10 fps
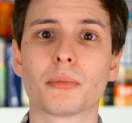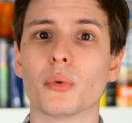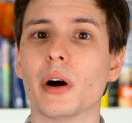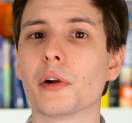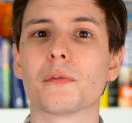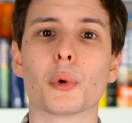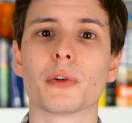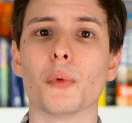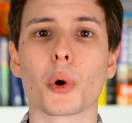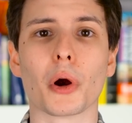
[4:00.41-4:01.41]
up to
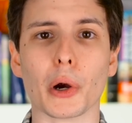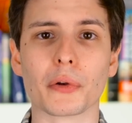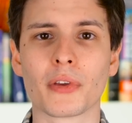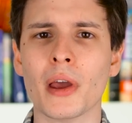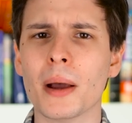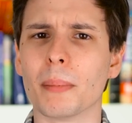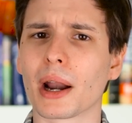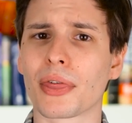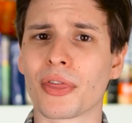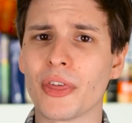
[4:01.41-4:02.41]
144 hertz.
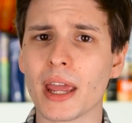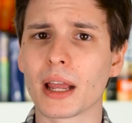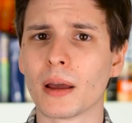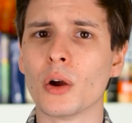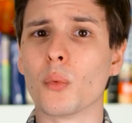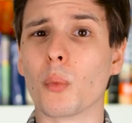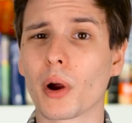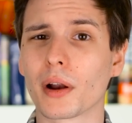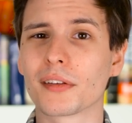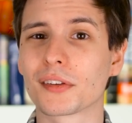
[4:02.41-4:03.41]
But I think
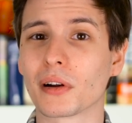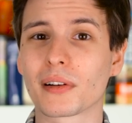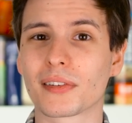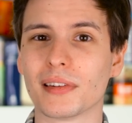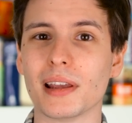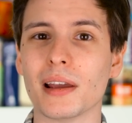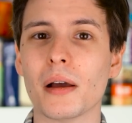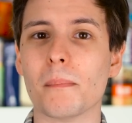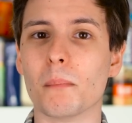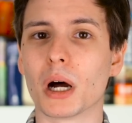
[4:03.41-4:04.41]
we're gonna start to see
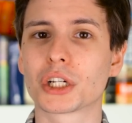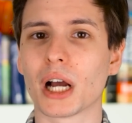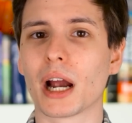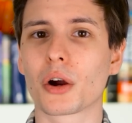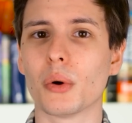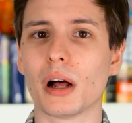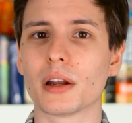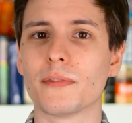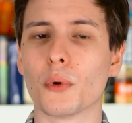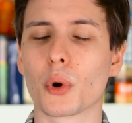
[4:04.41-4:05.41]
much higher
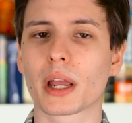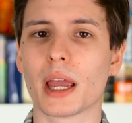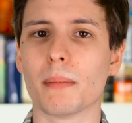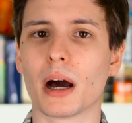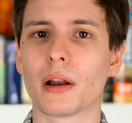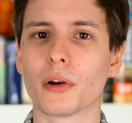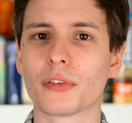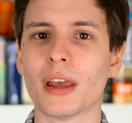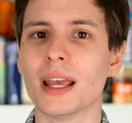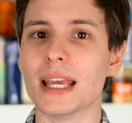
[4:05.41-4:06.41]
quality 4K
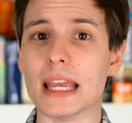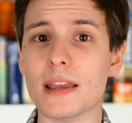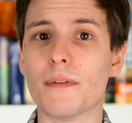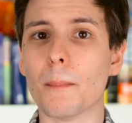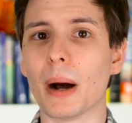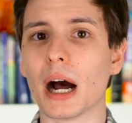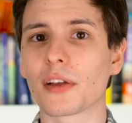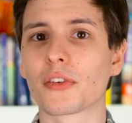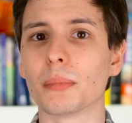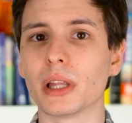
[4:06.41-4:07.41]
monitors, even
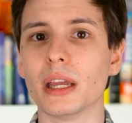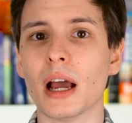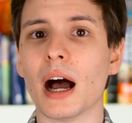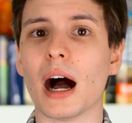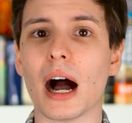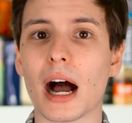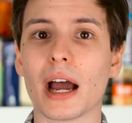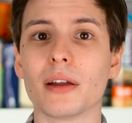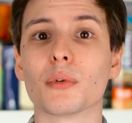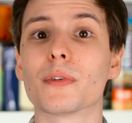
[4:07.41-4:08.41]
possibly
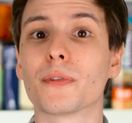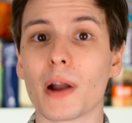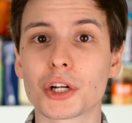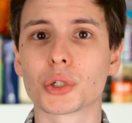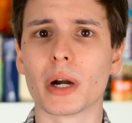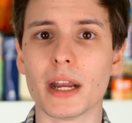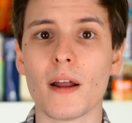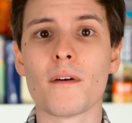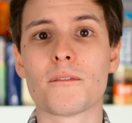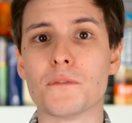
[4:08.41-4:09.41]
high refresh rate
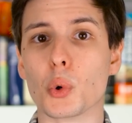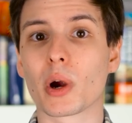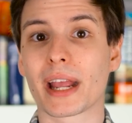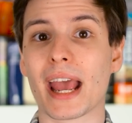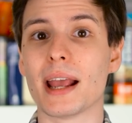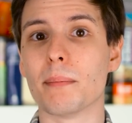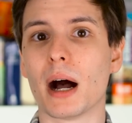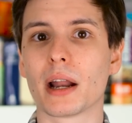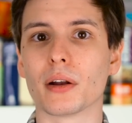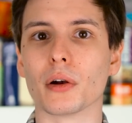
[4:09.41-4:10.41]
4K
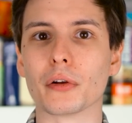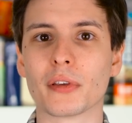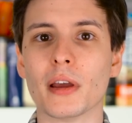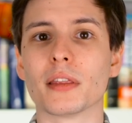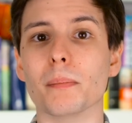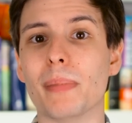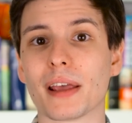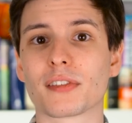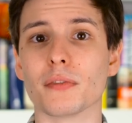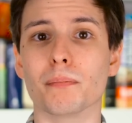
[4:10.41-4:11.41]
monitors, the
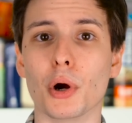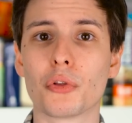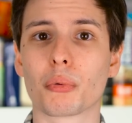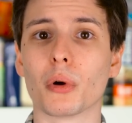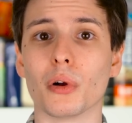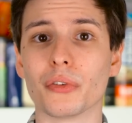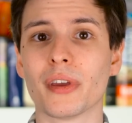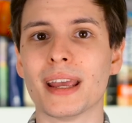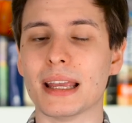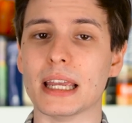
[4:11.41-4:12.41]
best of both worlds,
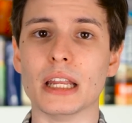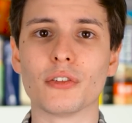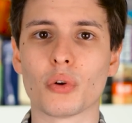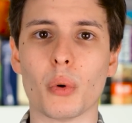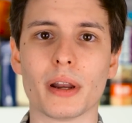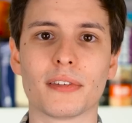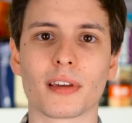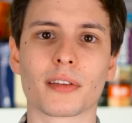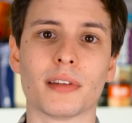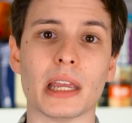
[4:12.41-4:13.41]
in
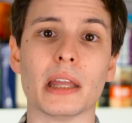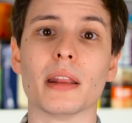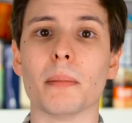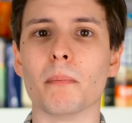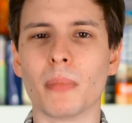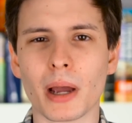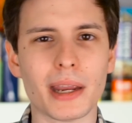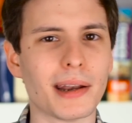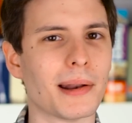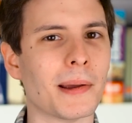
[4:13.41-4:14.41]
2016. They
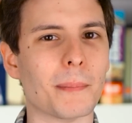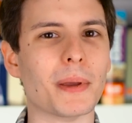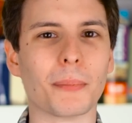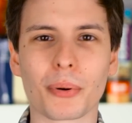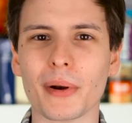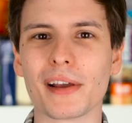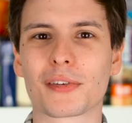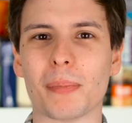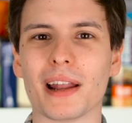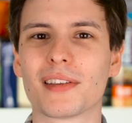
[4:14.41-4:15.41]
might be pretty
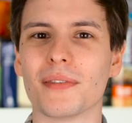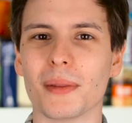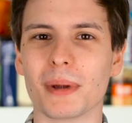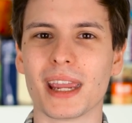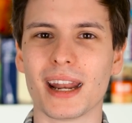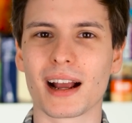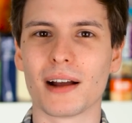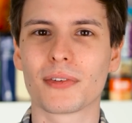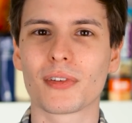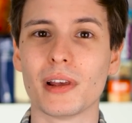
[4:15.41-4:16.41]
expensive in the beginning,
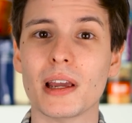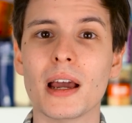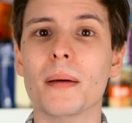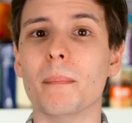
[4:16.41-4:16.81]
obviously.